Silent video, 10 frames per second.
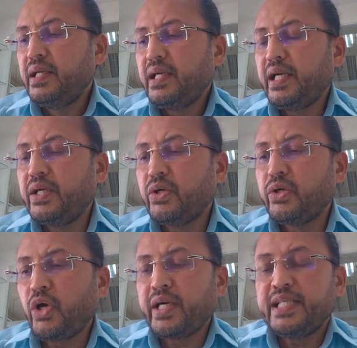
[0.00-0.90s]

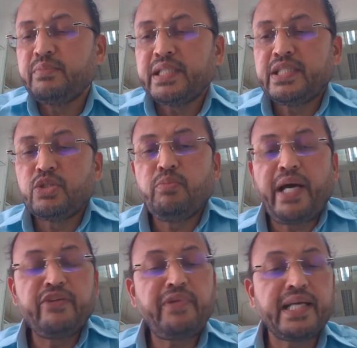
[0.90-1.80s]
not as much into
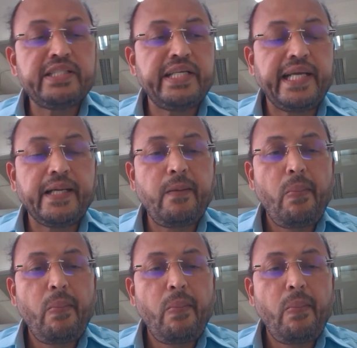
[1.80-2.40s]
manufacturing,